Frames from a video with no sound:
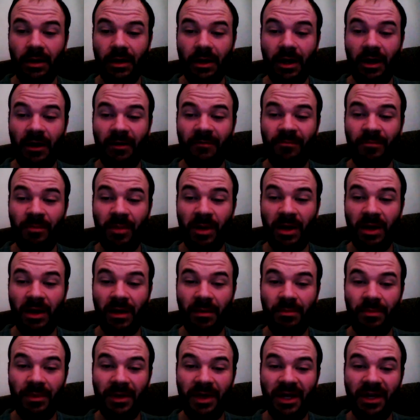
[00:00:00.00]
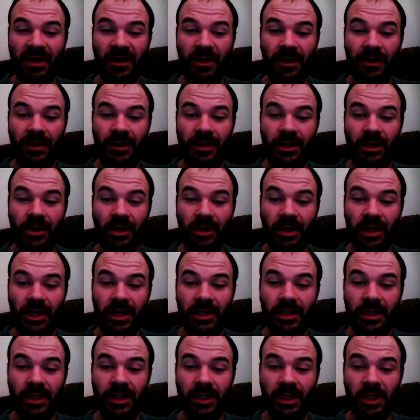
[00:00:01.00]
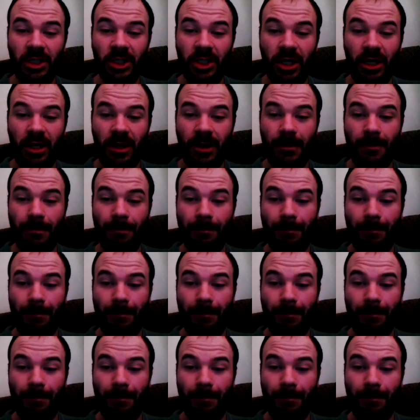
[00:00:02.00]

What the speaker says: Have been appealed to the league's decision.